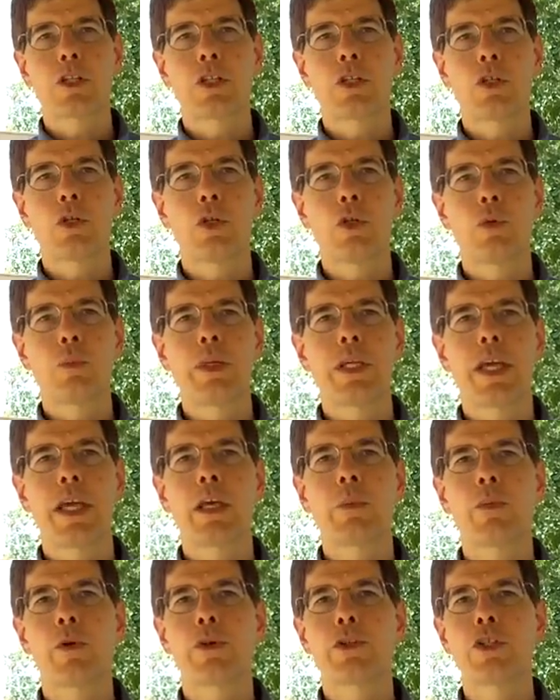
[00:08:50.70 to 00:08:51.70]
to be
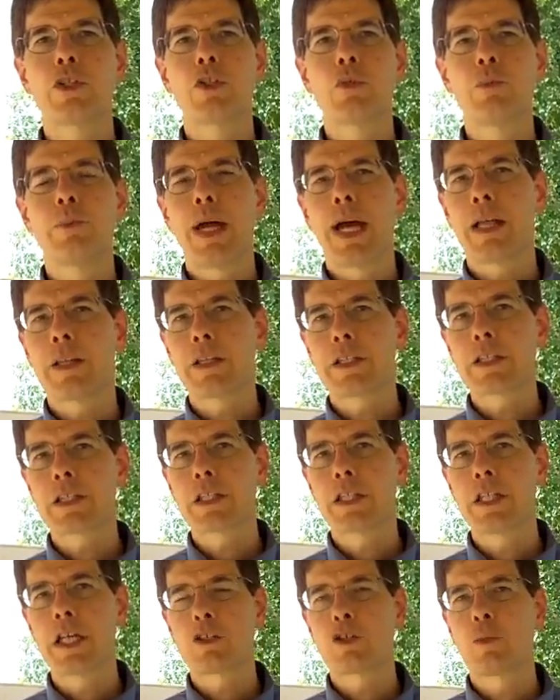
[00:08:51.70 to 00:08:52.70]
able to balance
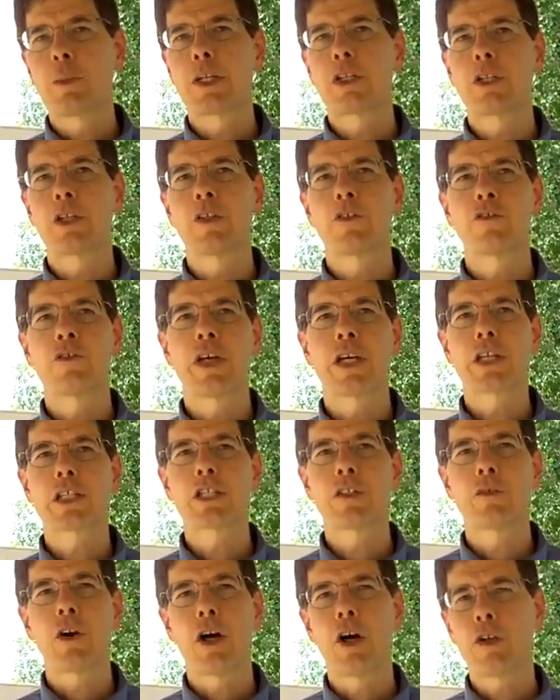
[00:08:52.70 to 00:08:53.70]
the detrimental
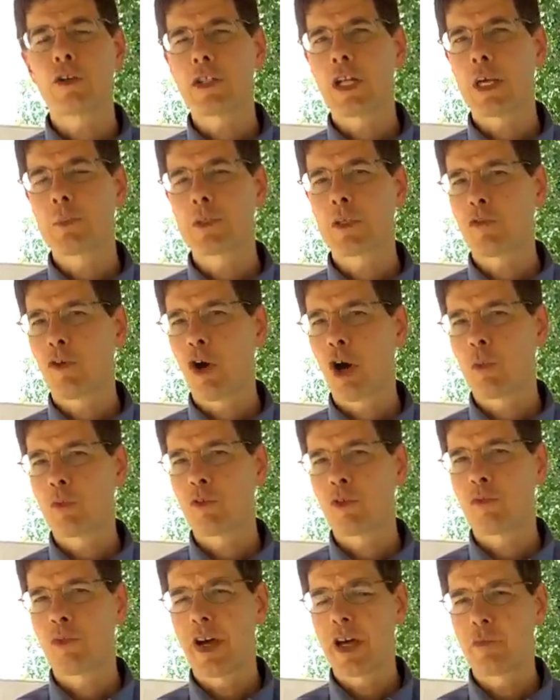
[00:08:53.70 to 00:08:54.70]
effects of all types of
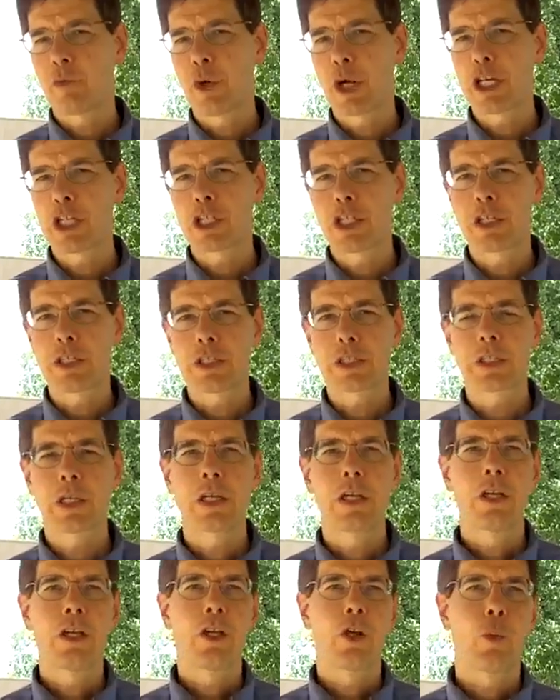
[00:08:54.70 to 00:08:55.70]
harmful vibrations,
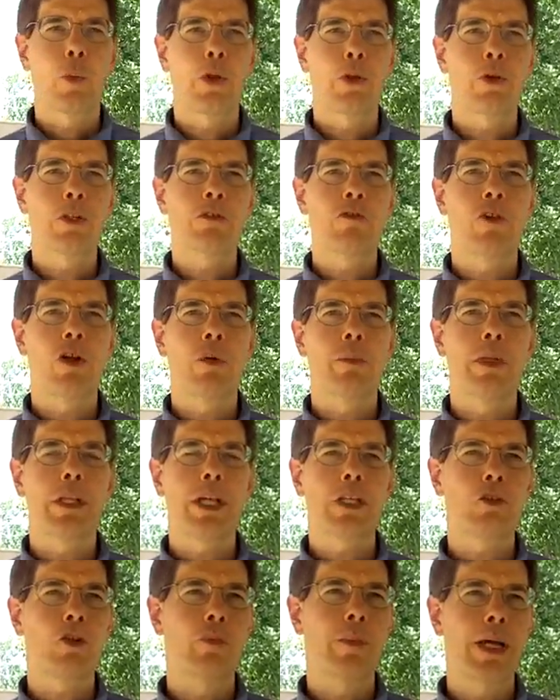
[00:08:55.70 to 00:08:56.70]
whether it's from
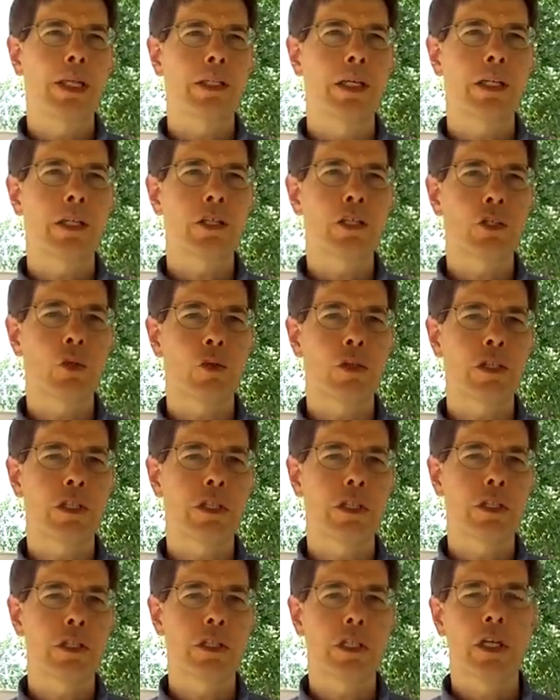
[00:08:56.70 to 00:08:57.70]
electromagnetic
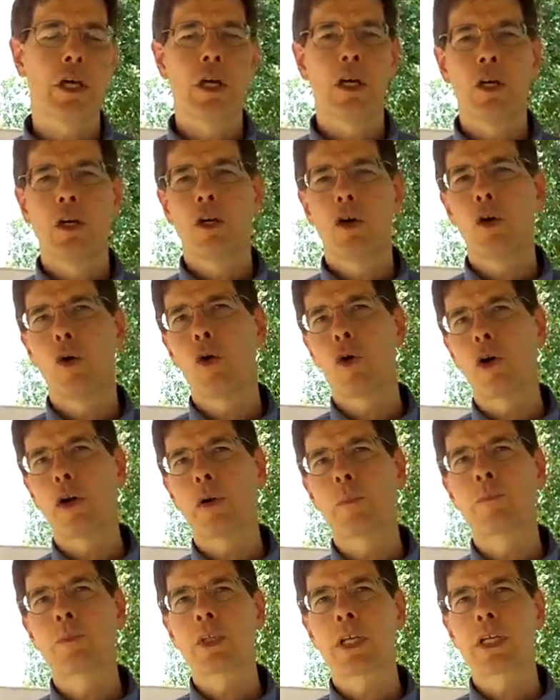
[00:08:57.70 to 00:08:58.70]
sources
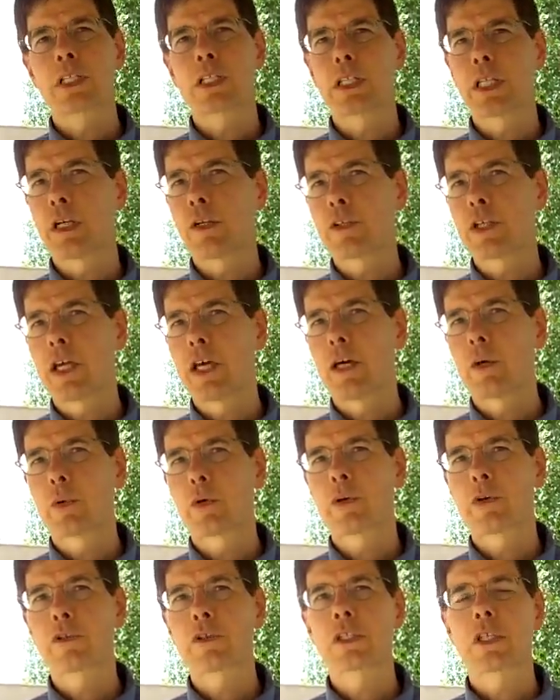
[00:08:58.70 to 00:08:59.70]
or cell
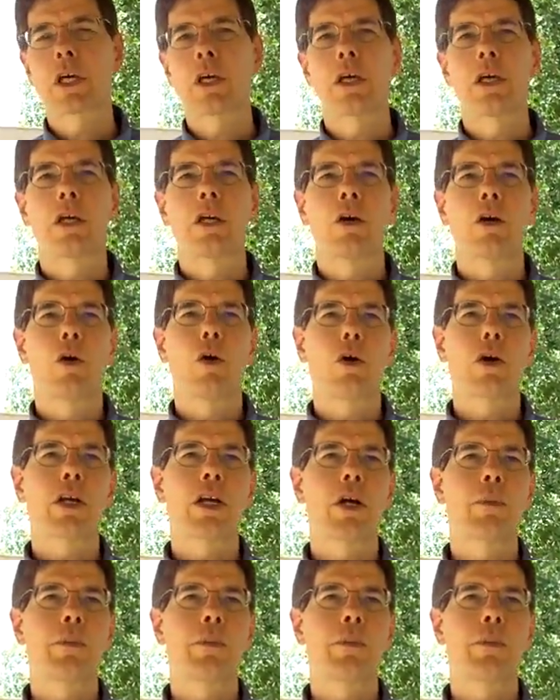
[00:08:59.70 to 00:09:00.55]
towers, or